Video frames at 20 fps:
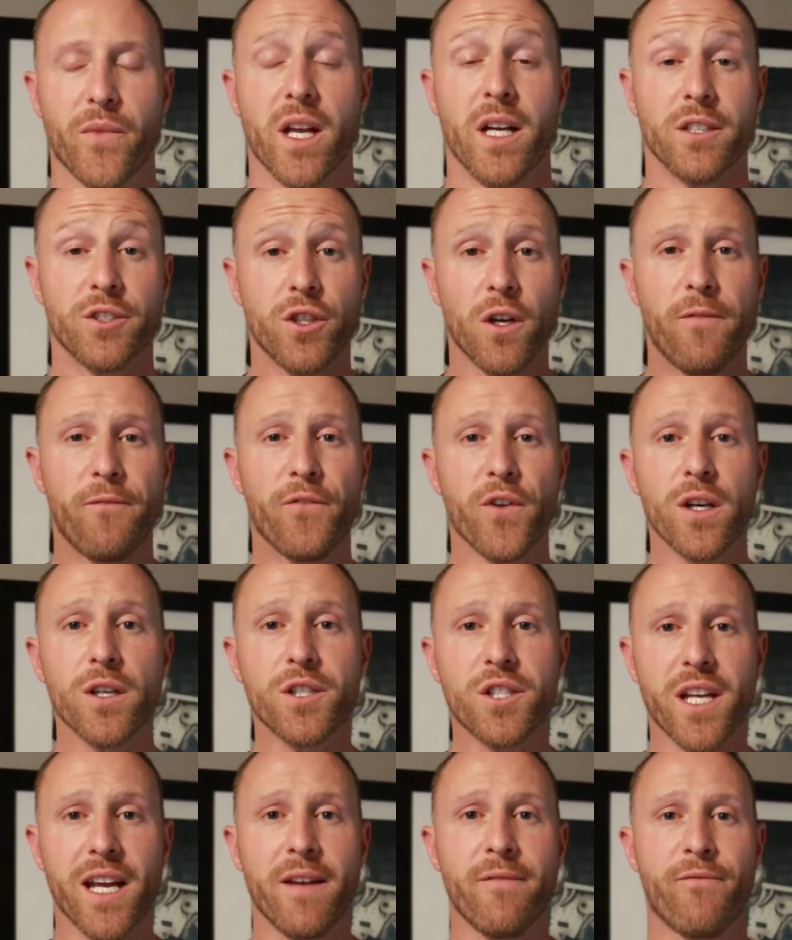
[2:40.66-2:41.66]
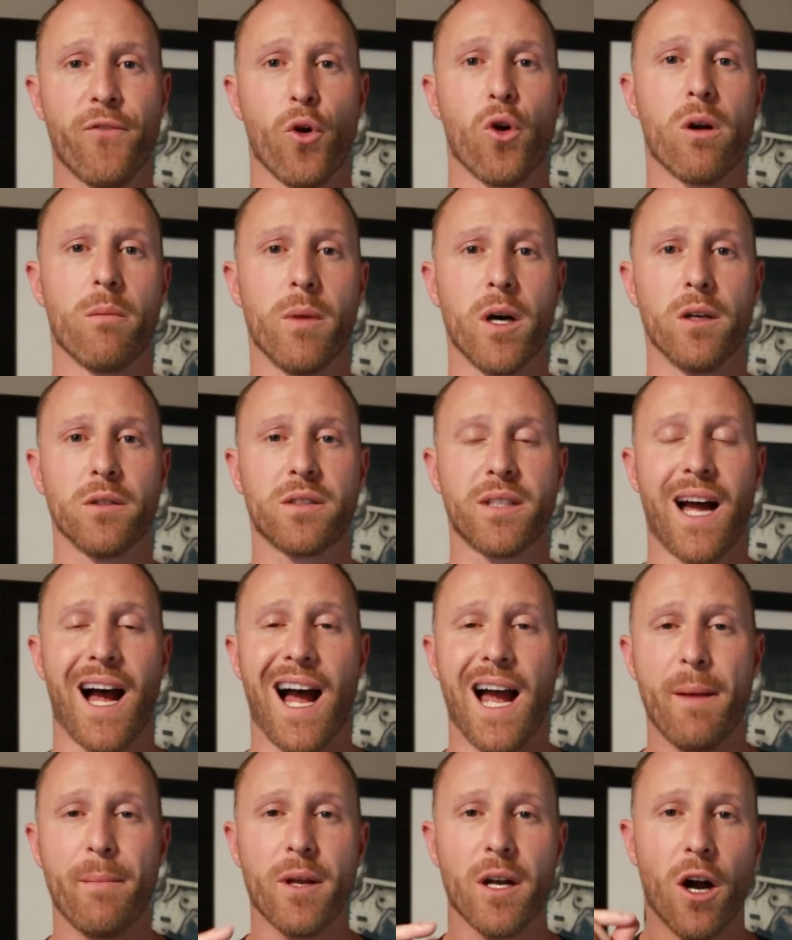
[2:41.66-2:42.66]
So first and foremost,
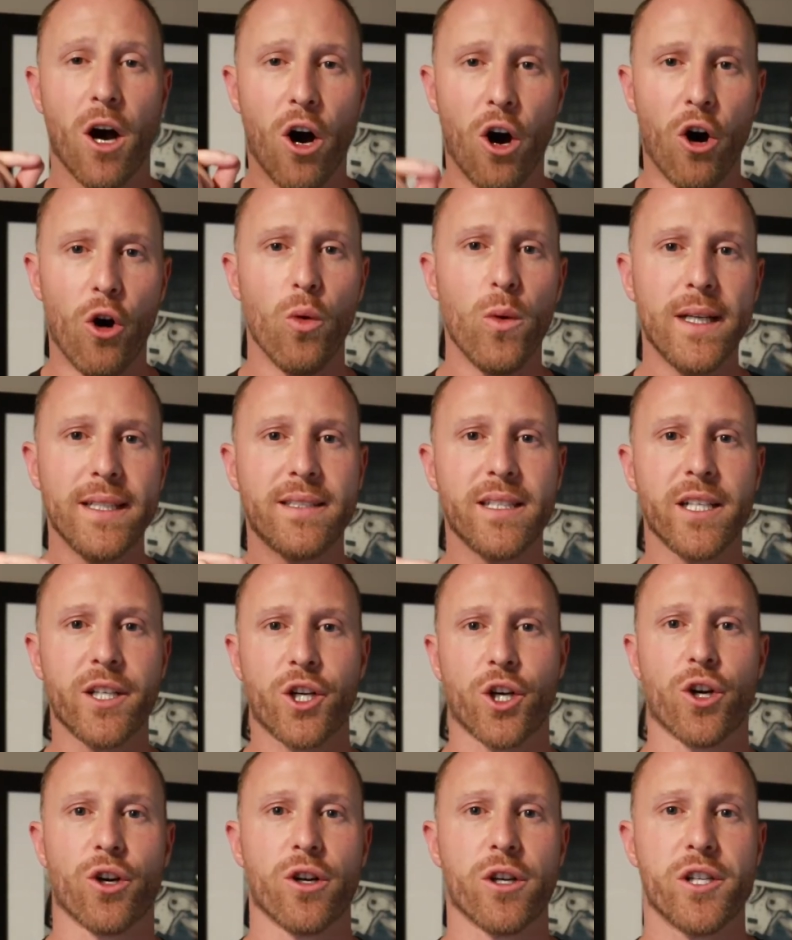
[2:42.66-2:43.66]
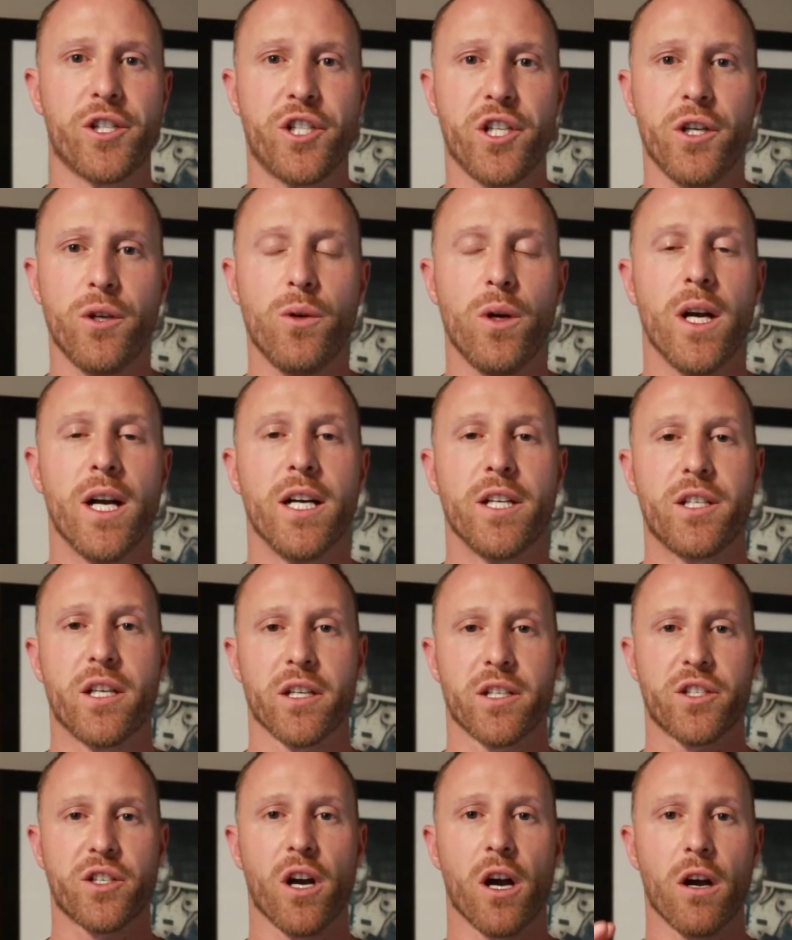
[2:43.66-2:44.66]
I'm gonna always encourage you
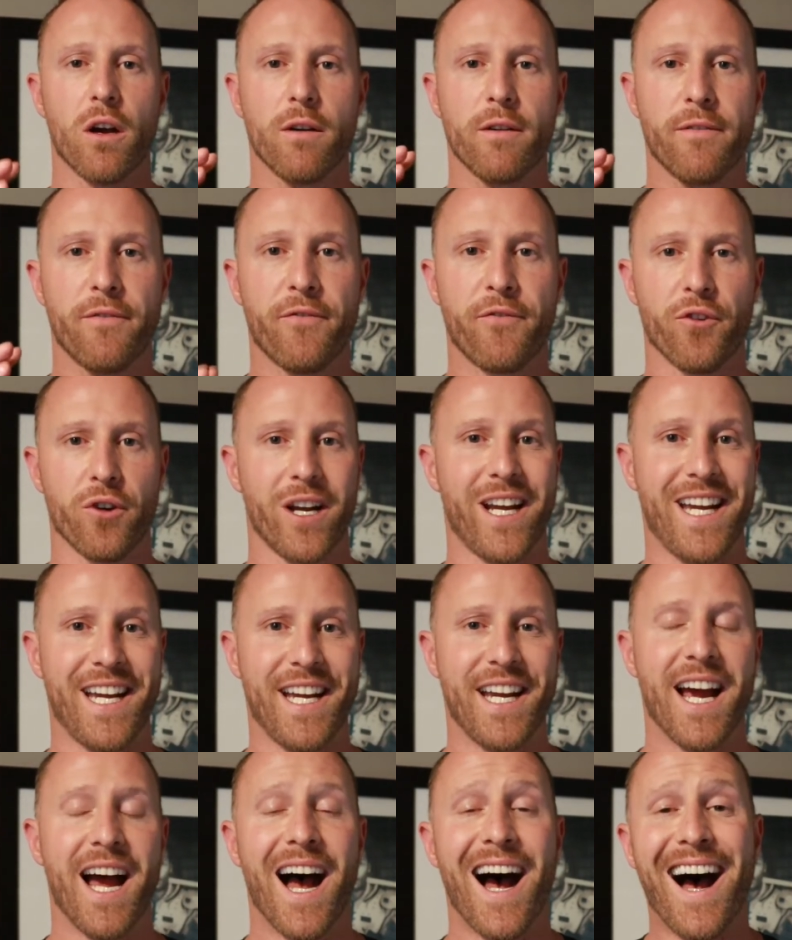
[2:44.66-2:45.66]
to start free.